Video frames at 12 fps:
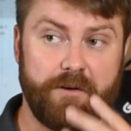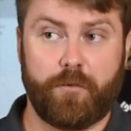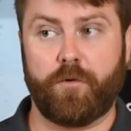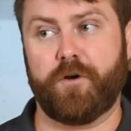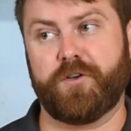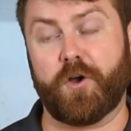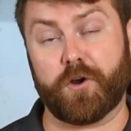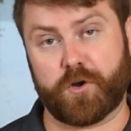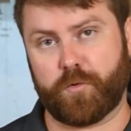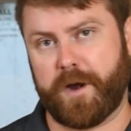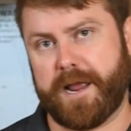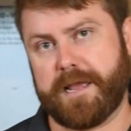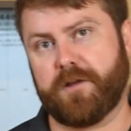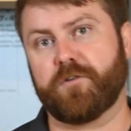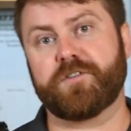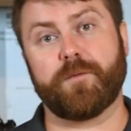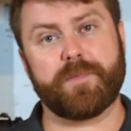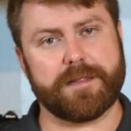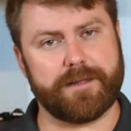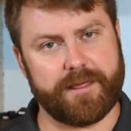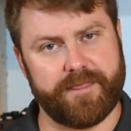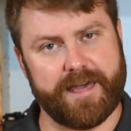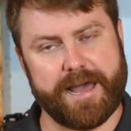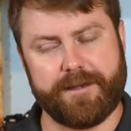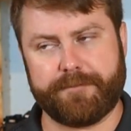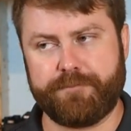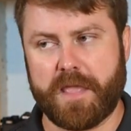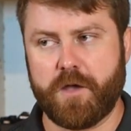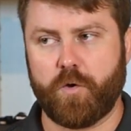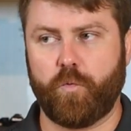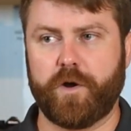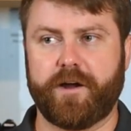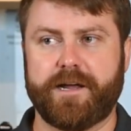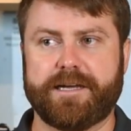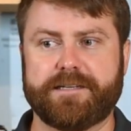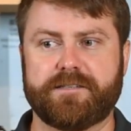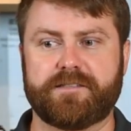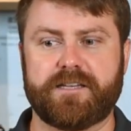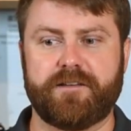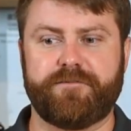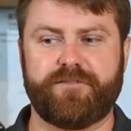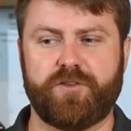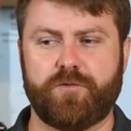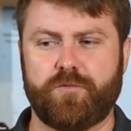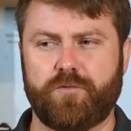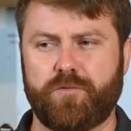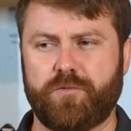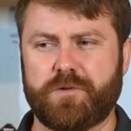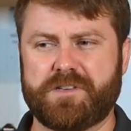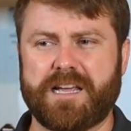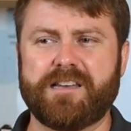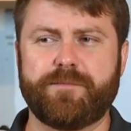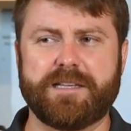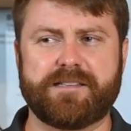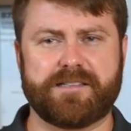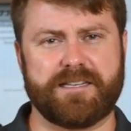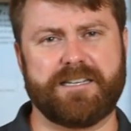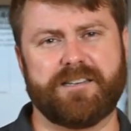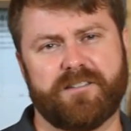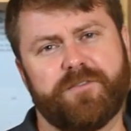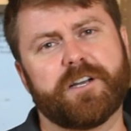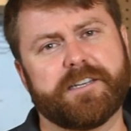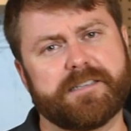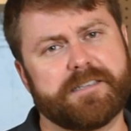or a dark gray or something like that. Whereas if you tend to be seen as very